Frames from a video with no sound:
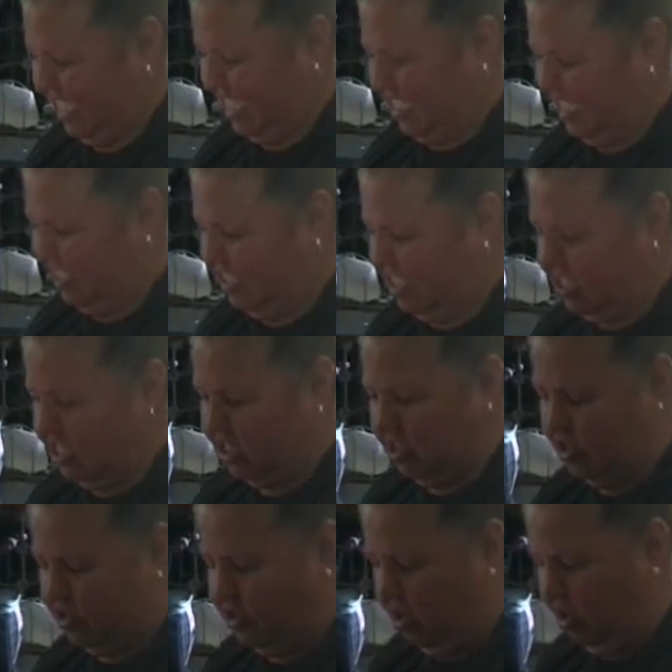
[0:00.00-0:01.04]
so this
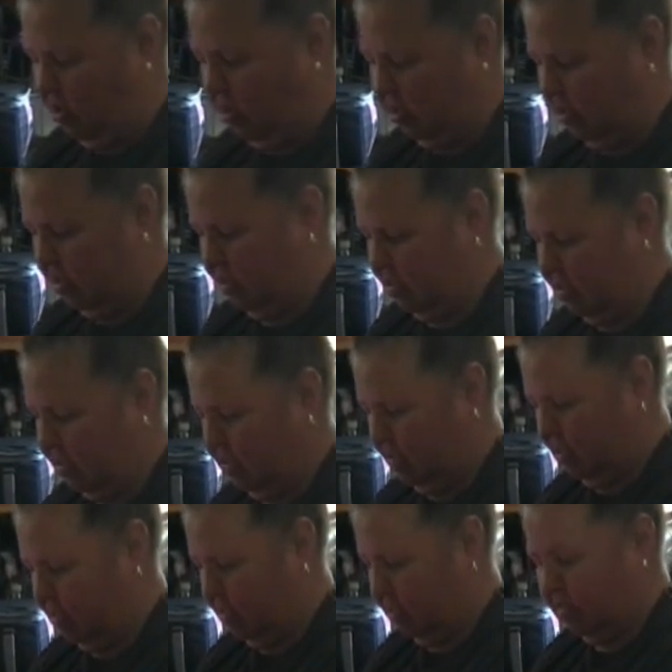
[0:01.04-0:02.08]
is a joke?
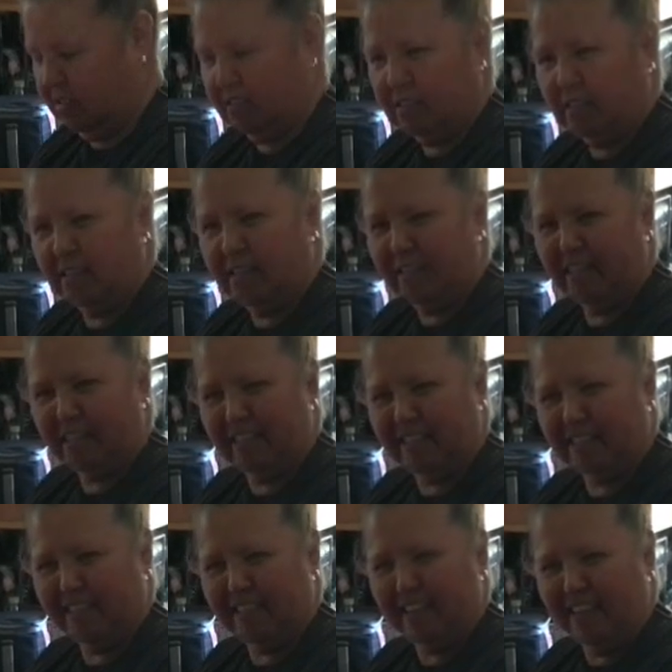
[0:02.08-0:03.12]
Pop
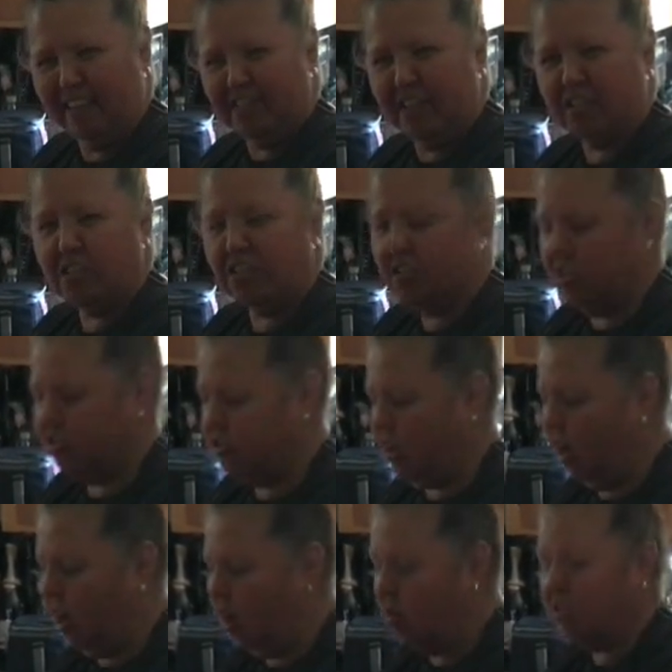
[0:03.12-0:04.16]
off. This is a
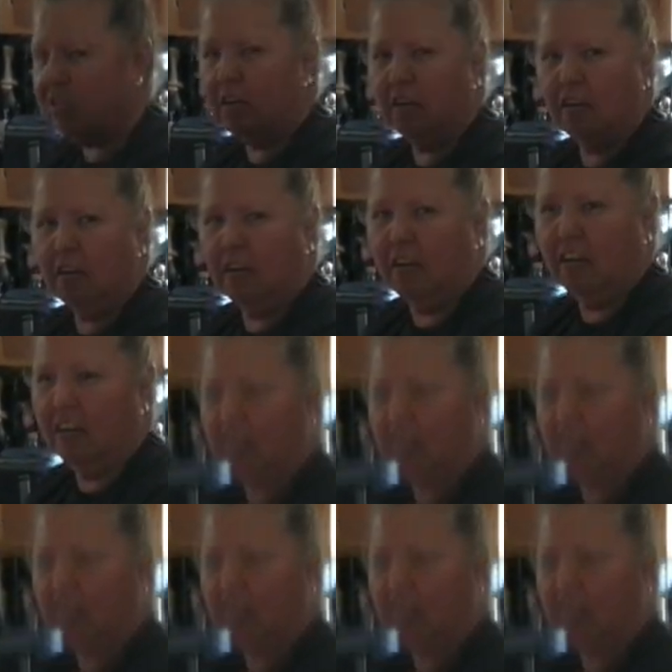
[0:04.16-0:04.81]
joke? And